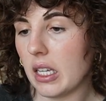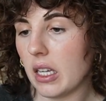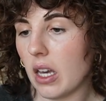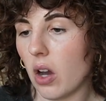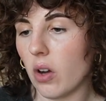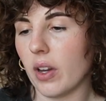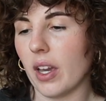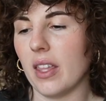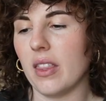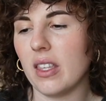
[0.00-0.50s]

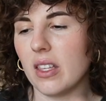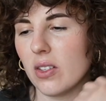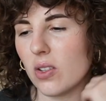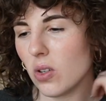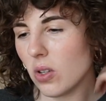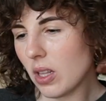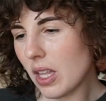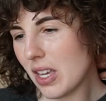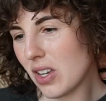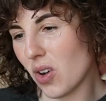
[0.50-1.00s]
Okay, these are
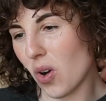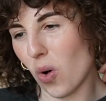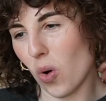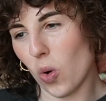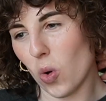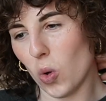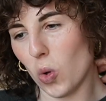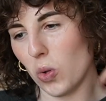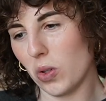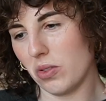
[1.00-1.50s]
like
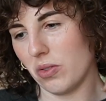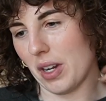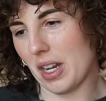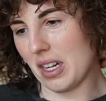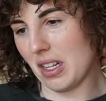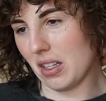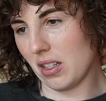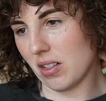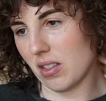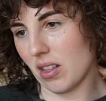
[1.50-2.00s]
old
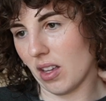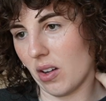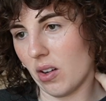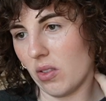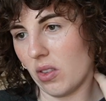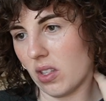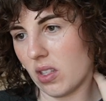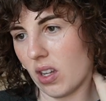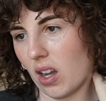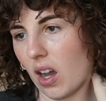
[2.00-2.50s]
ratings though.
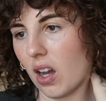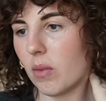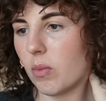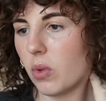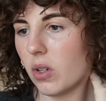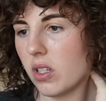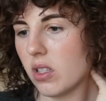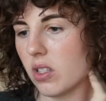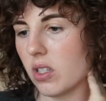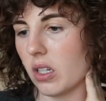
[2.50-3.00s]
The top
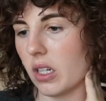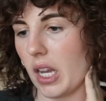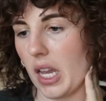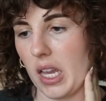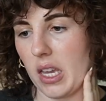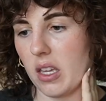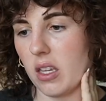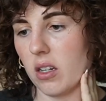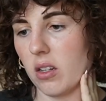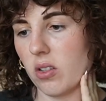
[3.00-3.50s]
ones are
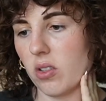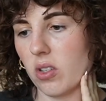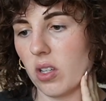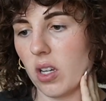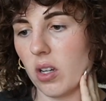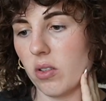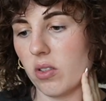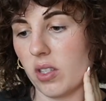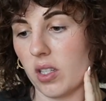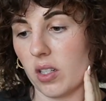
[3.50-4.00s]
8 years
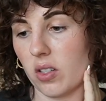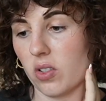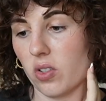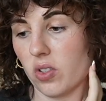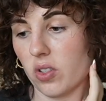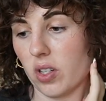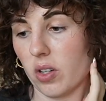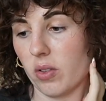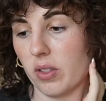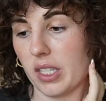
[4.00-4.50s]
ago, 6
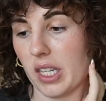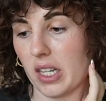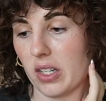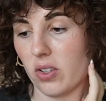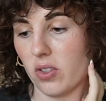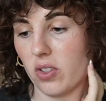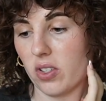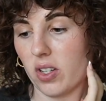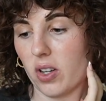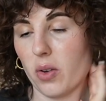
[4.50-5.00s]
years ago, and 10
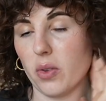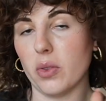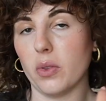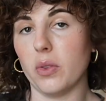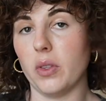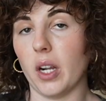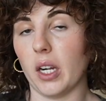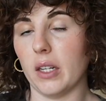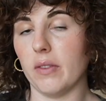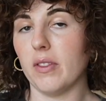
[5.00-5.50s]
years ago,
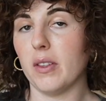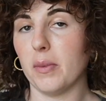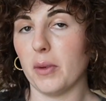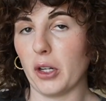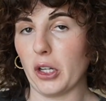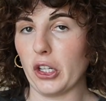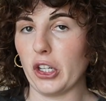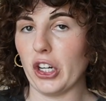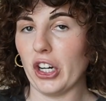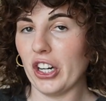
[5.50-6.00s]
and none of them
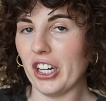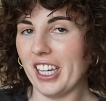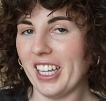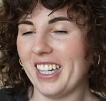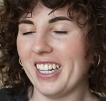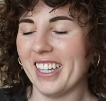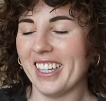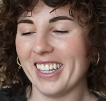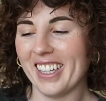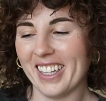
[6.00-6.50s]
are good.
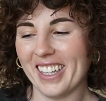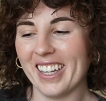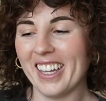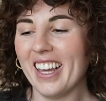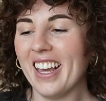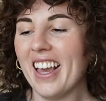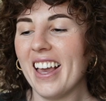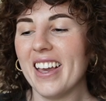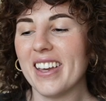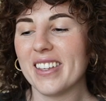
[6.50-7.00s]

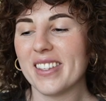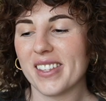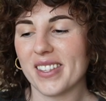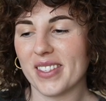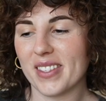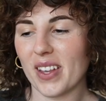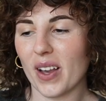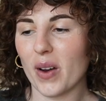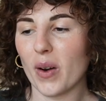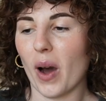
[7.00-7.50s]

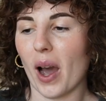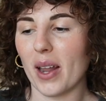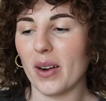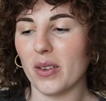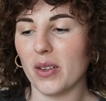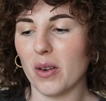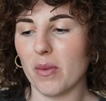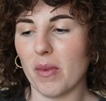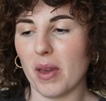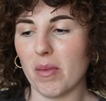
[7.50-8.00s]
So I
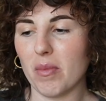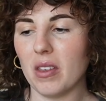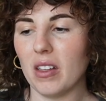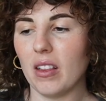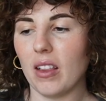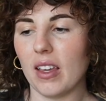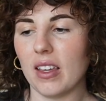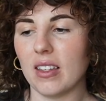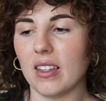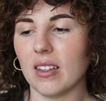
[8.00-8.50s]
don't know, maybe
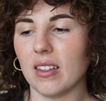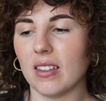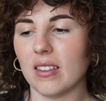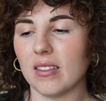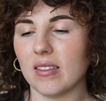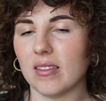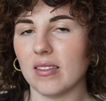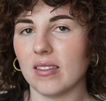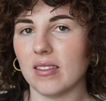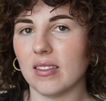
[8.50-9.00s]
like
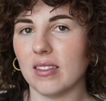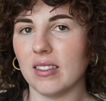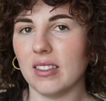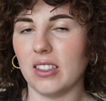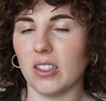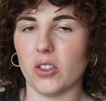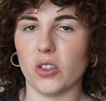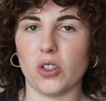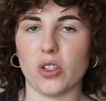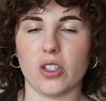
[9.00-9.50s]

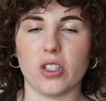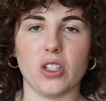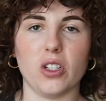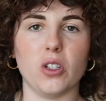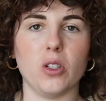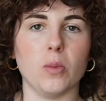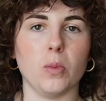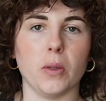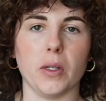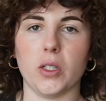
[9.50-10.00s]
there's just a
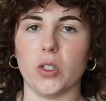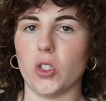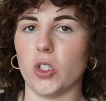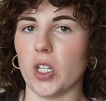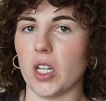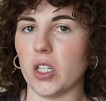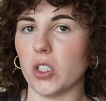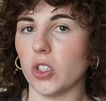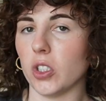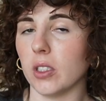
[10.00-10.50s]
new
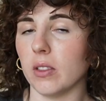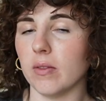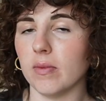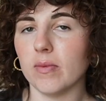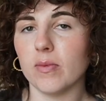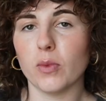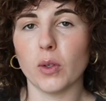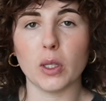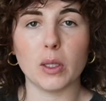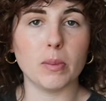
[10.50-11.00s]

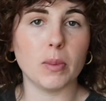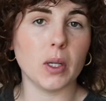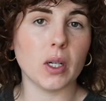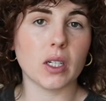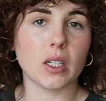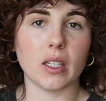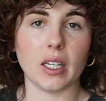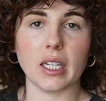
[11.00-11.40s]
appreciation for the book.